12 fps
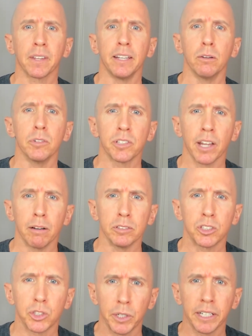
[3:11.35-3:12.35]
And I
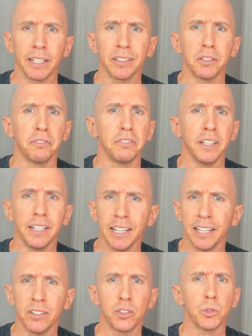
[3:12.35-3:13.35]
was drinking to fit
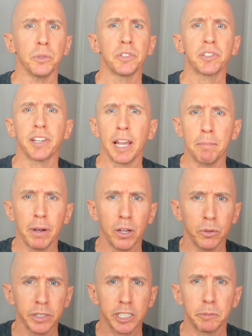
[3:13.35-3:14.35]
in, to escape my
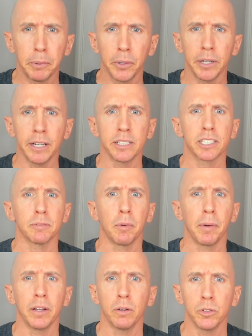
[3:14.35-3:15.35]
own experience, some of
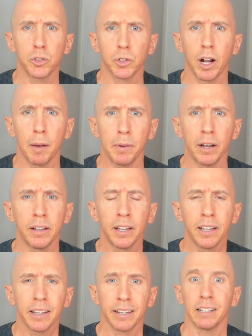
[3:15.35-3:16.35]
my own trauma,
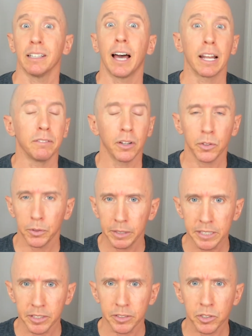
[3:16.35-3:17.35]
and a lot of other
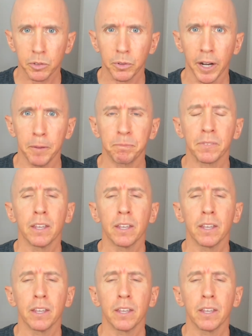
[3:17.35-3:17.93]
reasons, right?